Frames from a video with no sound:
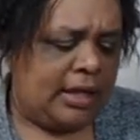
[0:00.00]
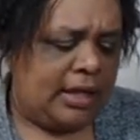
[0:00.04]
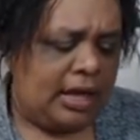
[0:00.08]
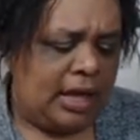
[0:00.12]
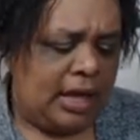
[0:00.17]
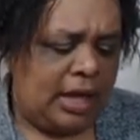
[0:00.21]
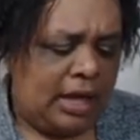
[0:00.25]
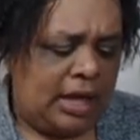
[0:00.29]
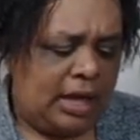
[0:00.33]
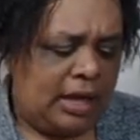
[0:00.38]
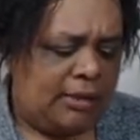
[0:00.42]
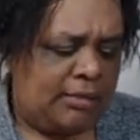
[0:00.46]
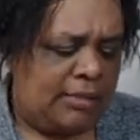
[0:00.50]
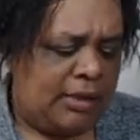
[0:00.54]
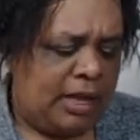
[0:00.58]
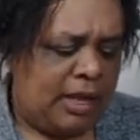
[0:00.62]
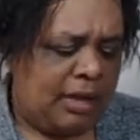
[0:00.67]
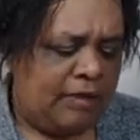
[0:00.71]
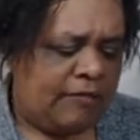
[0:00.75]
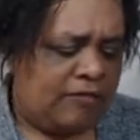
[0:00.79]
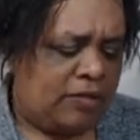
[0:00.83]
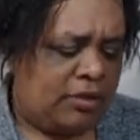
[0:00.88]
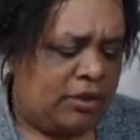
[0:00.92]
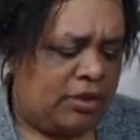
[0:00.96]
Um,
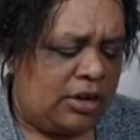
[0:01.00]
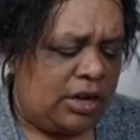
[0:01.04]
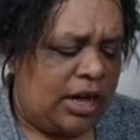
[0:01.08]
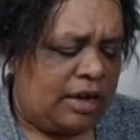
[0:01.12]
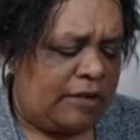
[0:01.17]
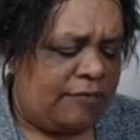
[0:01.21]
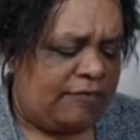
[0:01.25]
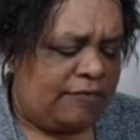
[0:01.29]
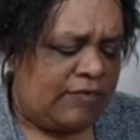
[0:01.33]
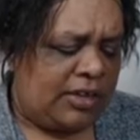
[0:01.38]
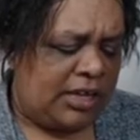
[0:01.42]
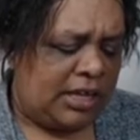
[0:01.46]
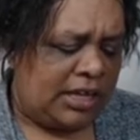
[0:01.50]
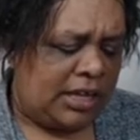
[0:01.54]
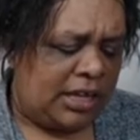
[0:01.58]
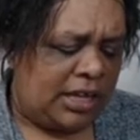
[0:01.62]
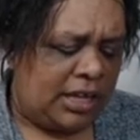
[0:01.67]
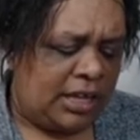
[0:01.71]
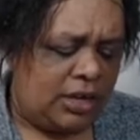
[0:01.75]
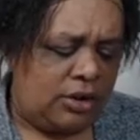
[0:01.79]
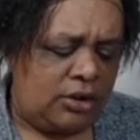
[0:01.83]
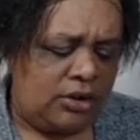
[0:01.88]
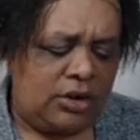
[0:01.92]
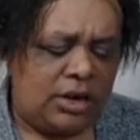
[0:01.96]
if you're not feeling
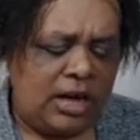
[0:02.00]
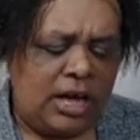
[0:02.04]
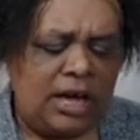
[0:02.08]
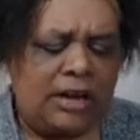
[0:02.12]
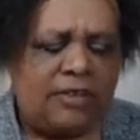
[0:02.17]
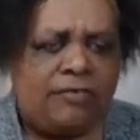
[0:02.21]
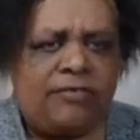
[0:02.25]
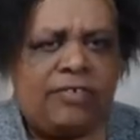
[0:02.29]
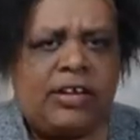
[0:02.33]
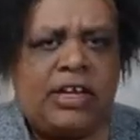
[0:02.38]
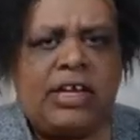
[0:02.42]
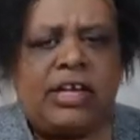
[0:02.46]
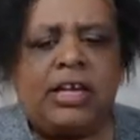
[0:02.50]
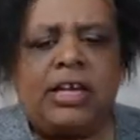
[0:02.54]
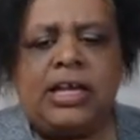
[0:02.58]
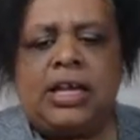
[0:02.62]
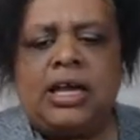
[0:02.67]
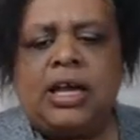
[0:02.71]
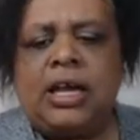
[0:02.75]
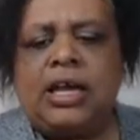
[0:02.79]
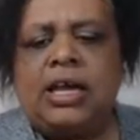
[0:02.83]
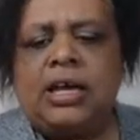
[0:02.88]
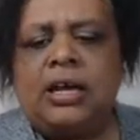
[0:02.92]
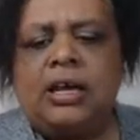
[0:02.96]
it, you're not feeling
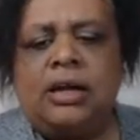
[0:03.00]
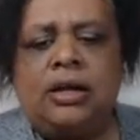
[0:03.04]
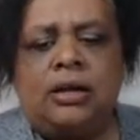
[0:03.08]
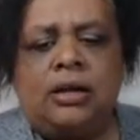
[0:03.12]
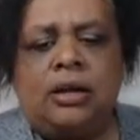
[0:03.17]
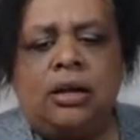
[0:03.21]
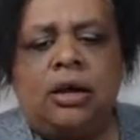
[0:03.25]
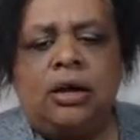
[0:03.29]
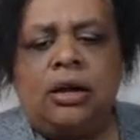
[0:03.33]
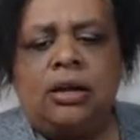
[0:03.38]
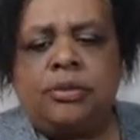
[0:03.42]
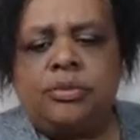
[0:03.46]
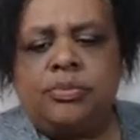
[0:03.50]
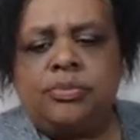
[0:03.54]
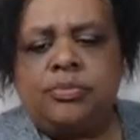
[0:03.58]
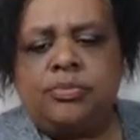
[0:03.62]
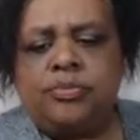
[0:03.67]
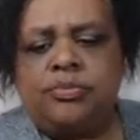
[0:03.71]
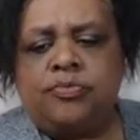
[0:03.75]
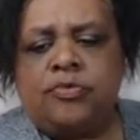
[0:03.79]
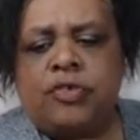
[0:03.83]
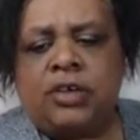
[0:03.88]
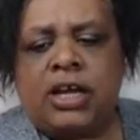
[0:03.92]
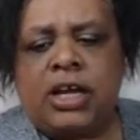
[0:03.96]
it. Oh,
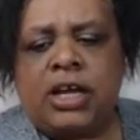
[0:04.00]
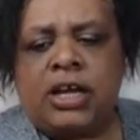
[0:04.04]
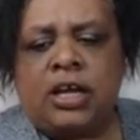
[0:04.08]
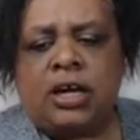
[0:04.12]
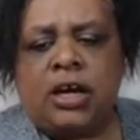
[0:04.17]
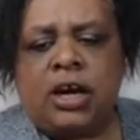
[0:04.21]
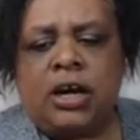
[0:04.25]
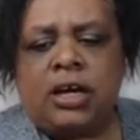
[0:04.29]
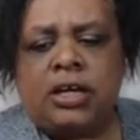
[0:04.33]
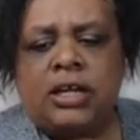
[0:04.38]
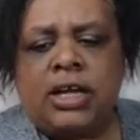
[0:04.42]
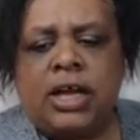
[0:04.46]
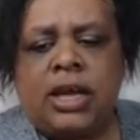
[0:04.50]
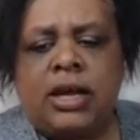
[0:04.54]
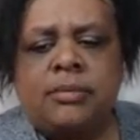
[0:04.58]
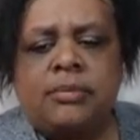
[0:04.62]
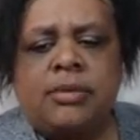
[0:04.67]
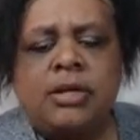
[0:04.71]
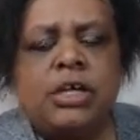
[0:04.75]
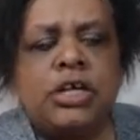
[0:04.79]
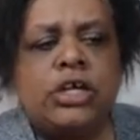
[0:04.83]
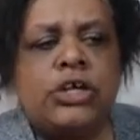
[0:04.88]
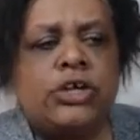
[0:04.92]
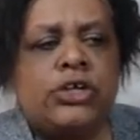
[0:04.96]
forget card cam.
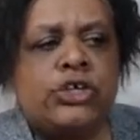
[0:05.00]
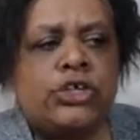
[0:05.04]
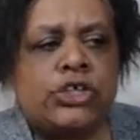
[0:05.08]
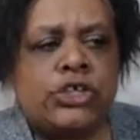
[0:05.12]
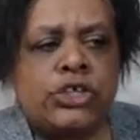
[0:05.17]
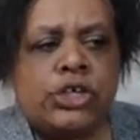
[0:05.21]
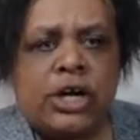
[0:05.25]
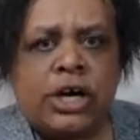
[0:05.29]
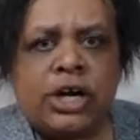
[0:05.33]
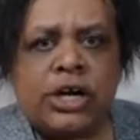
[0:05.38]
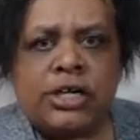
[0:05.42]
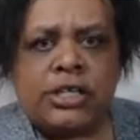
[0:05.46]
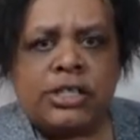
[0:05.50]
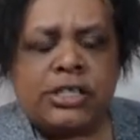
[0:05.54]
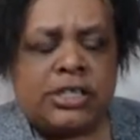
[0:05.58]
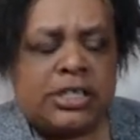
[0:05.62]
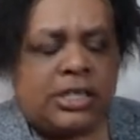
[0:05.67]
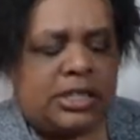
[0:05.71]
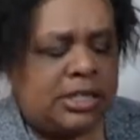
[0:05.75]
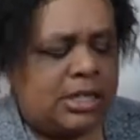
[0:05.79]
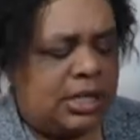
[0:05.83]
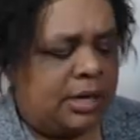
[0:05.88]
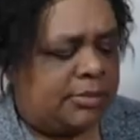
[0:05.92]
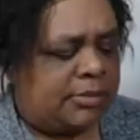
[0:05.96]
Star
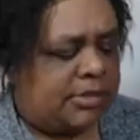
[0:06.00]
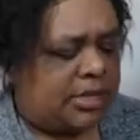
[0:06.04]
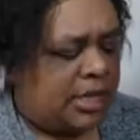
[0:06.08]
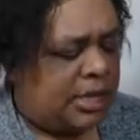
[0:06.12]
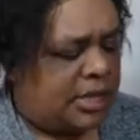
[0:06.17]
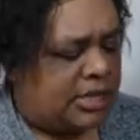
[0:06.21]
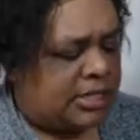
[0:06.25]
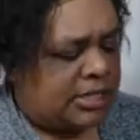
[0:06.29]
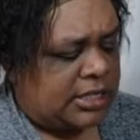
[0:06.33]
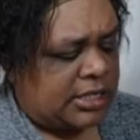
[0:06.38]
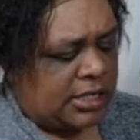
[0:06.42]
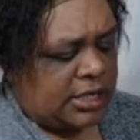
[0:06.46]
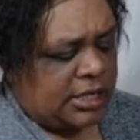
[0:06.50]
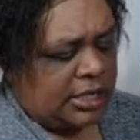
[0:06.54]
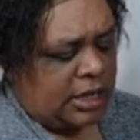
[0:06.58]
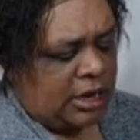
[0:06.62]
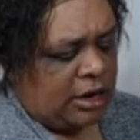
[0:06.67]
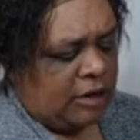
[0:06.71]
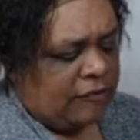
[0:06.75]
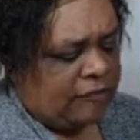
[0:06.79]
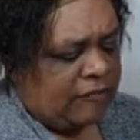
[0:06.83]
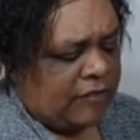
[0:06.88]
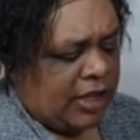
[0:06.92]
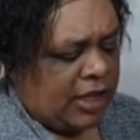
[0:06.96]
seed comes out as a
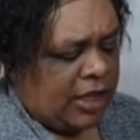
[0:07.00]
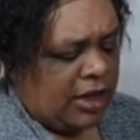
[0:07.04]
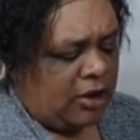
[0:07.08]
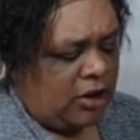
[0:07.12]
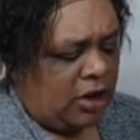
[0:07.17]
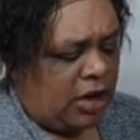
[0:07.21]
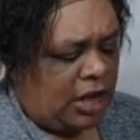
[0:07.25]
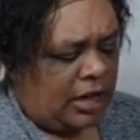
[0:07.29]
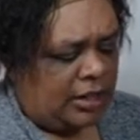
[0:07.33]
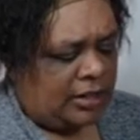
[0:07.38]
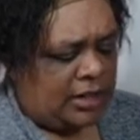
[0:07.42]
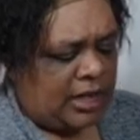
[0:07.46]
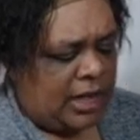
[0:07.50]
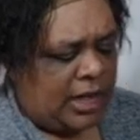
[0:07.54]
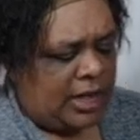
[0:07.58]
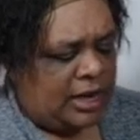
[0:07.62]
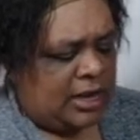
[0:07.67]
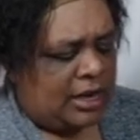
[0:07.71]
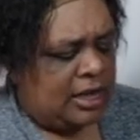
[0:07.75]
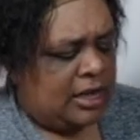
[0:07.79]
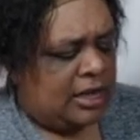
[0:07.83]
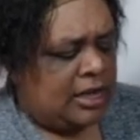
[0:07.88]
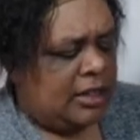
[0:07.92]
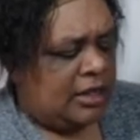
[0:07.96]
clarifier on
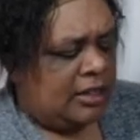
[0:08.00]
that.